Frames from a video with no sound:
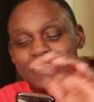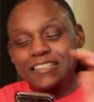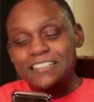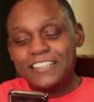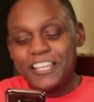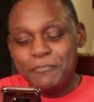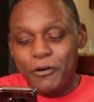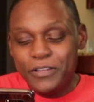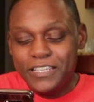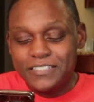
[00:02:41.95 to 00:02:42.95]

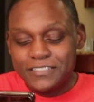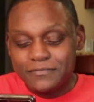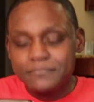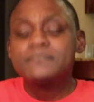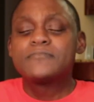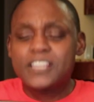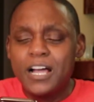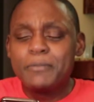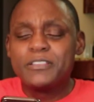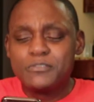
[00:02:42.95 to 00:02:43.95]
Lilgilmoeats,
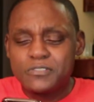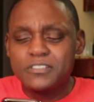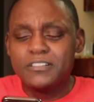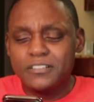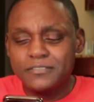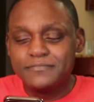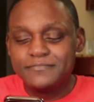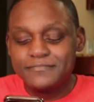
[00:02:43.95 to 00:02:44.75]
come get you some.